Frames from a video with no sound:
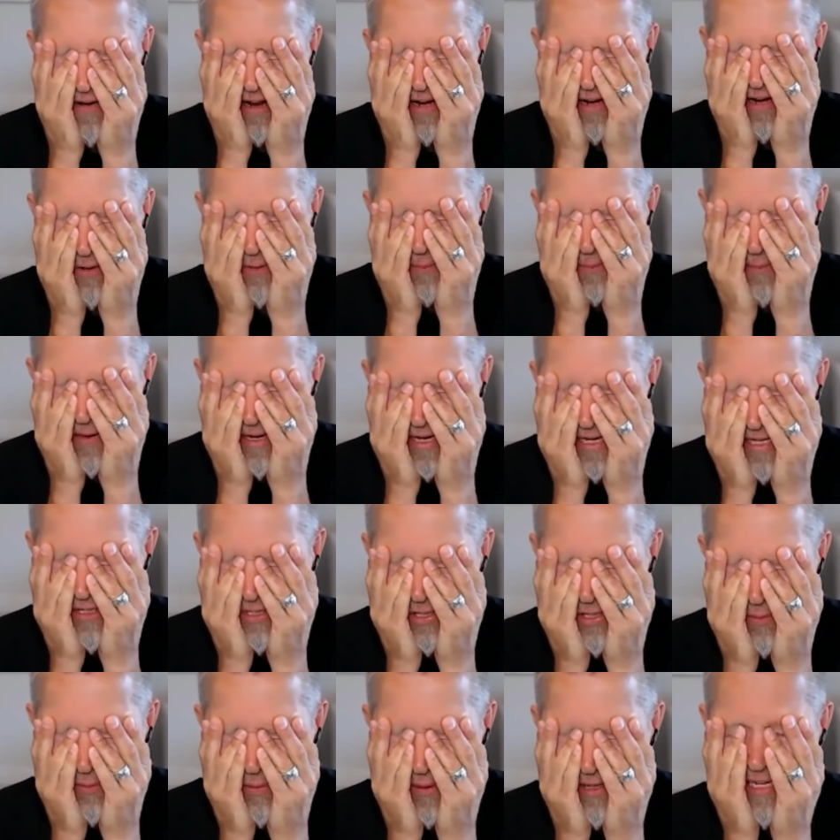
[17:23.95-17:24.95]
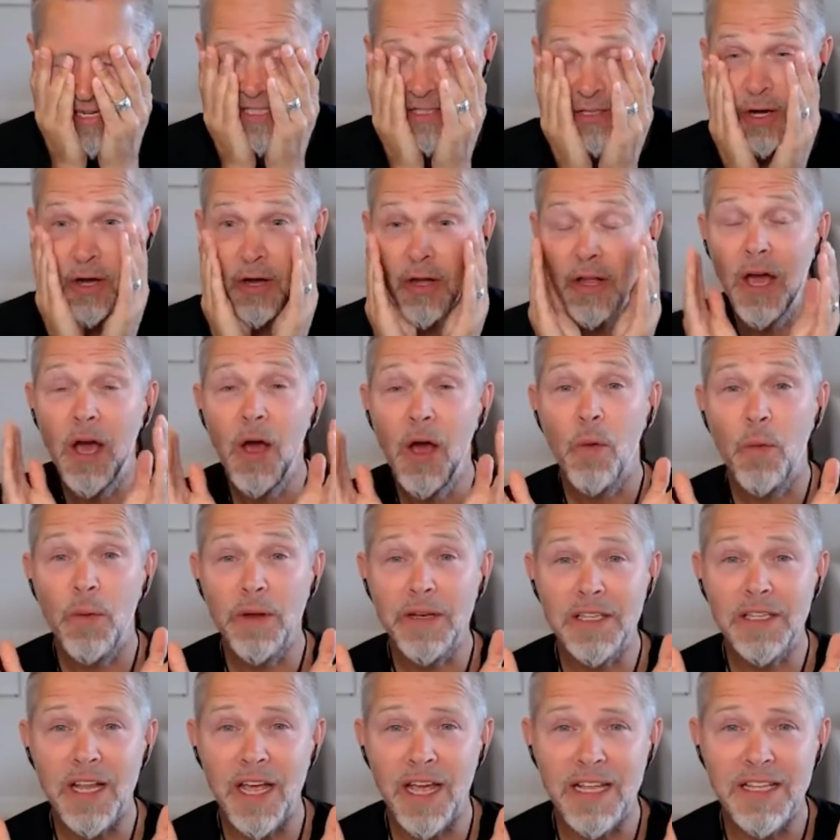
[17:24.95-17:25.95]
I don't mean to, but it's called, we
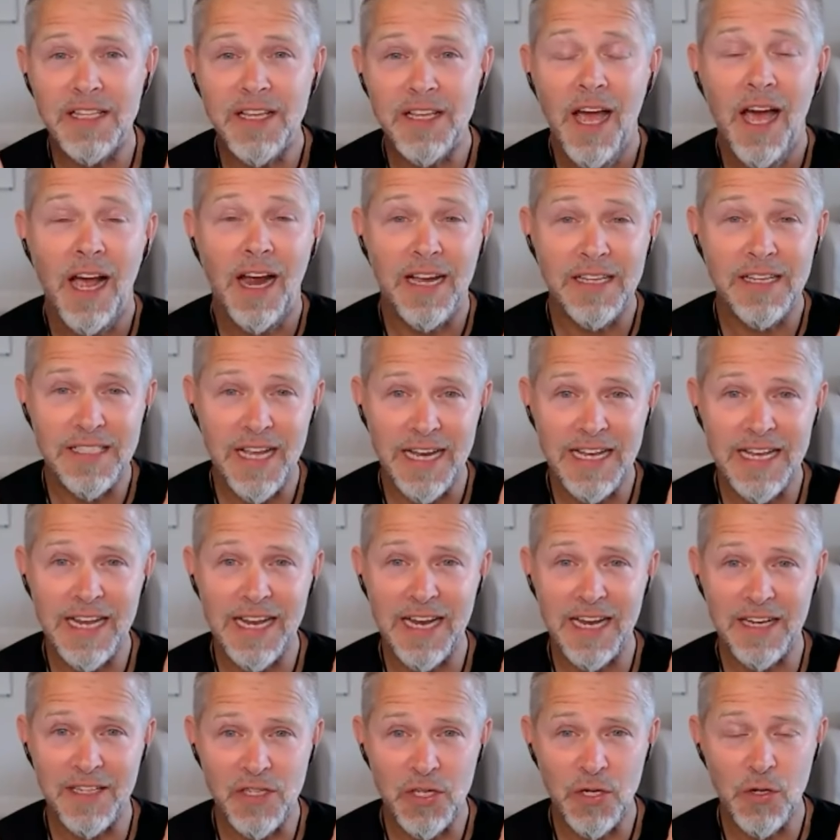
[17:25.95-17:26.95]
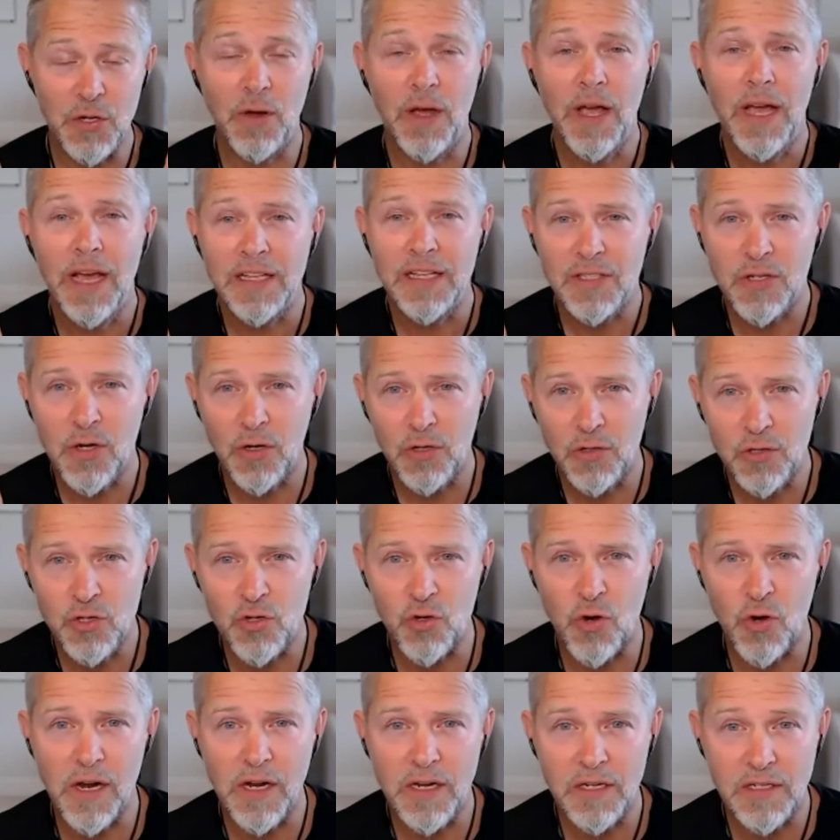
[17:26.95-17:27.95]
did it because I did it too. It's called
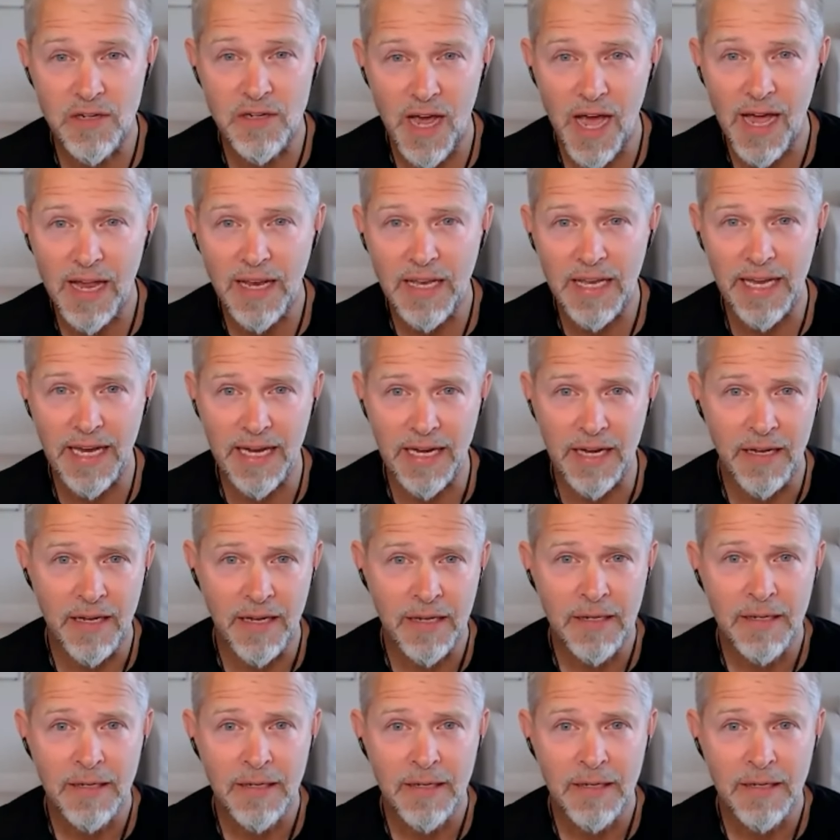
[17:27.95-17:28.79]
drunk dialing.